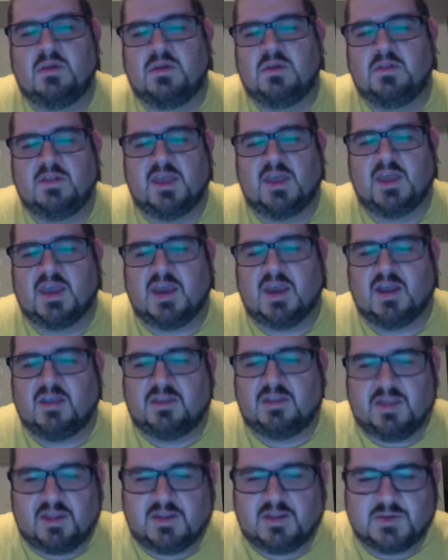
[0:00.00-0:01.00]
that kind of
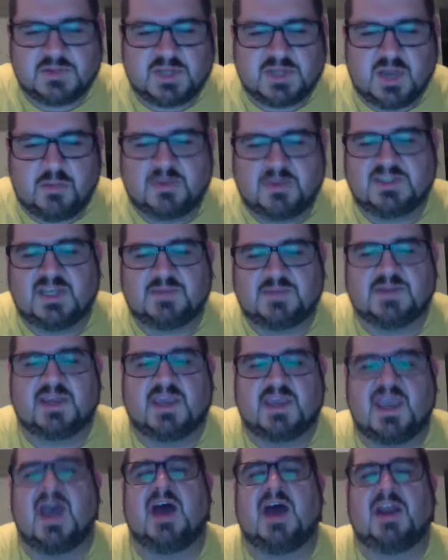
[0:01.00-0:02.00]
thing. There was a couple of times I
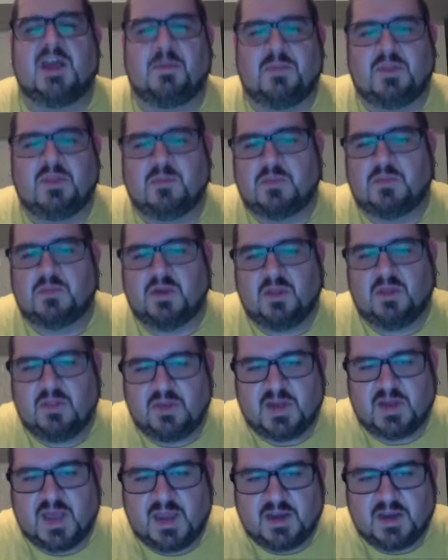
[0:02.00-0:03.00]
got up in the middle of the
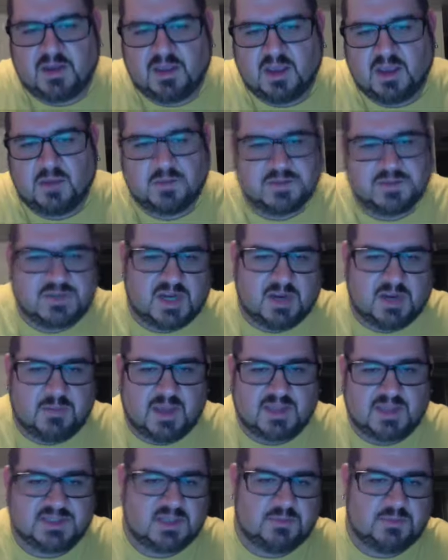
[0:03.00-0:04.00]
night to come and try to
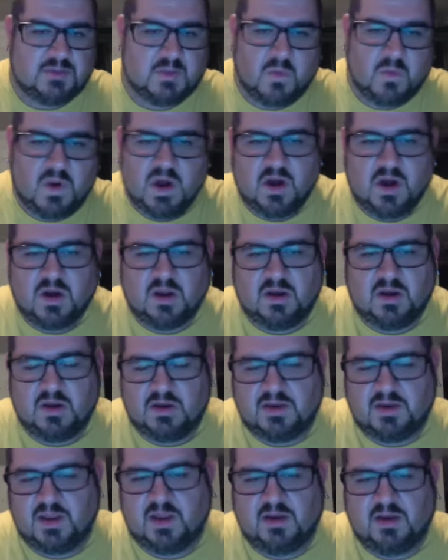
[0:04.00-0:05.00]
make something work, and
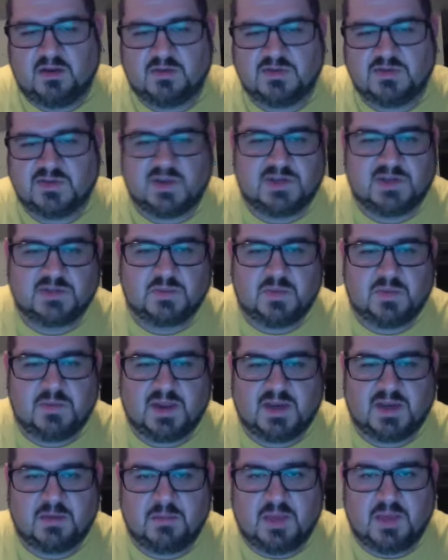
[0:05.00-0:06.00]
it didn't, so I just went
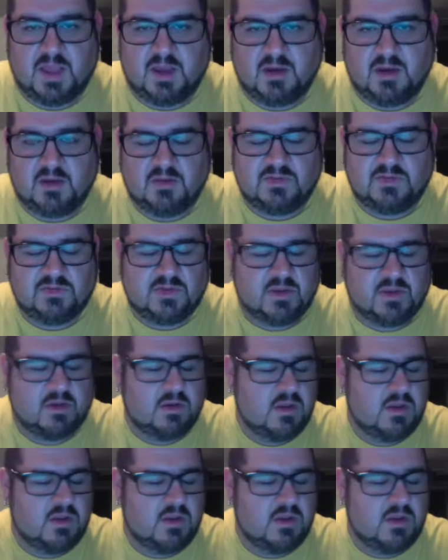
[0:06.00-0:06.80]
back to bed. So,